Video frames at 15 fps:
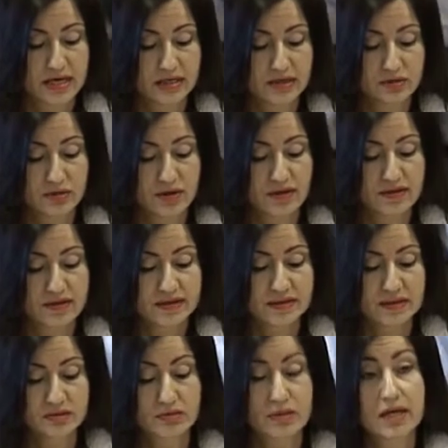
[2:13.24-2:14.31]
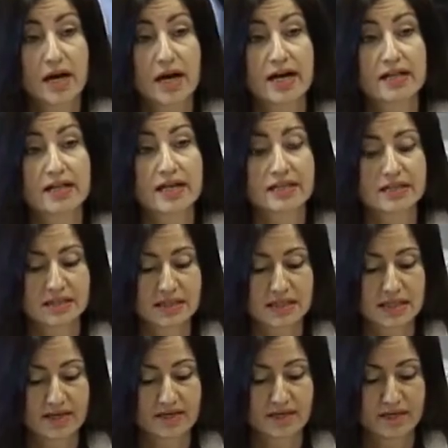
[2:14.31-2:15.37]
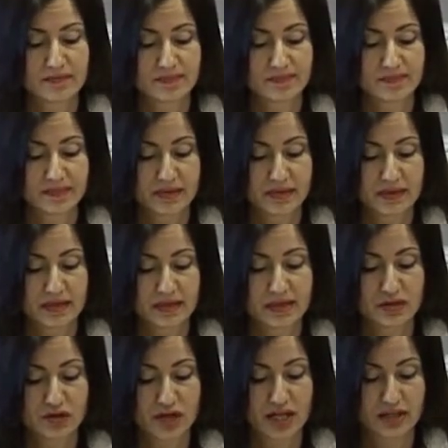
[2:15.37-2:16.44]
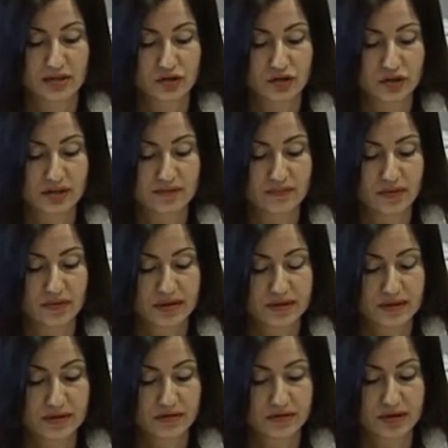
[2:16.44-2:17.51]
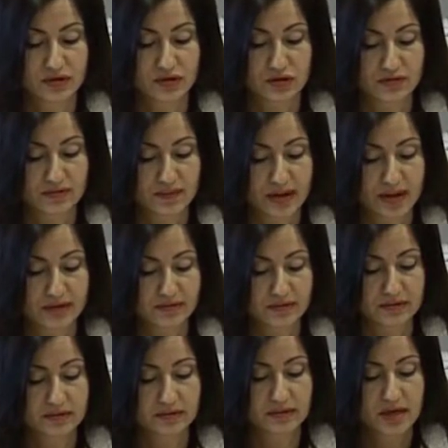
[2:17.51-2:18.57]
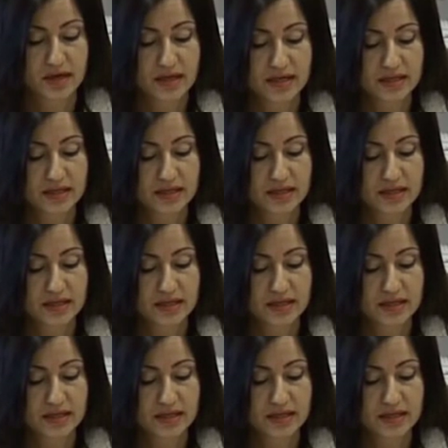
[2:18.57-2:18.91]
In doing this, we highlighted 7 key challenges for the integration of migrants.